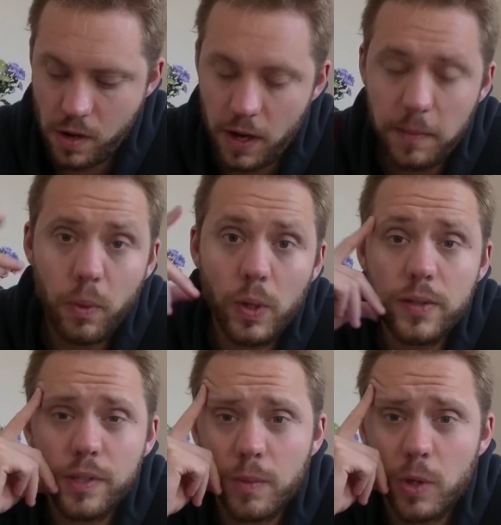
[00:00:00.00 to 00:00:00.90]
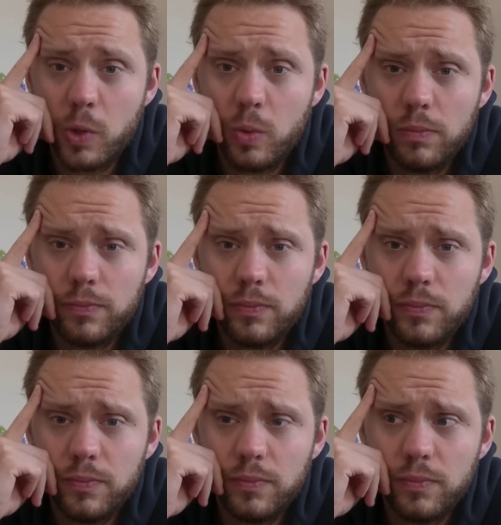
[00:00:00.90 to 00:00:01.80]
9 points a model
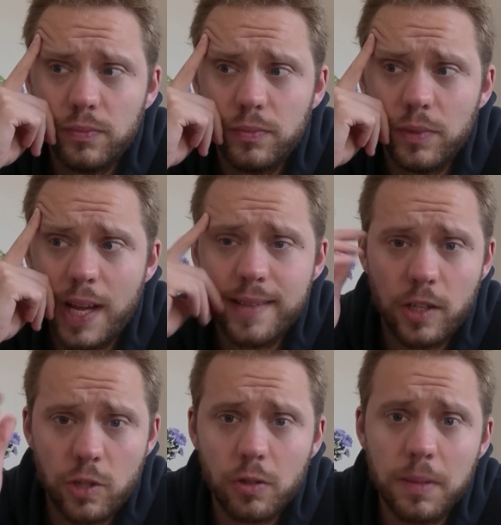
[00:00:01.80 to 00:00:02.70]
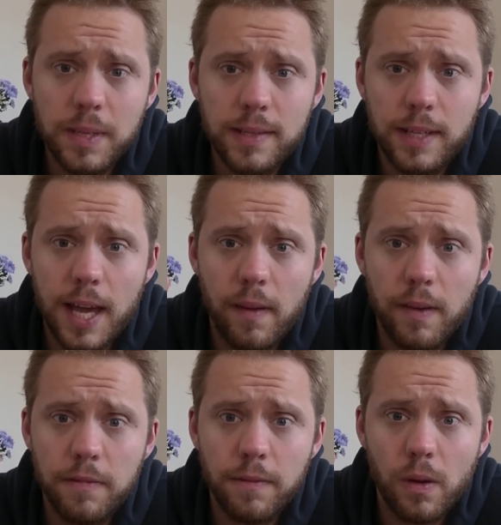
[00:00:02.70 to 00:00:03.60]
is extremely
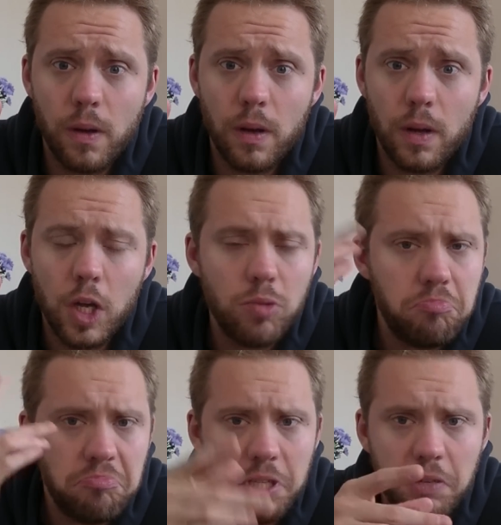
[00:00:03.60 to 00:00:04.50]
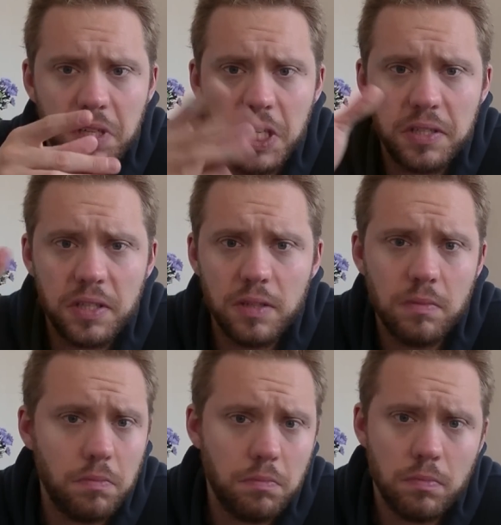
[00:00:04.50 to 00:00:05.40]
scary for Tyranids and,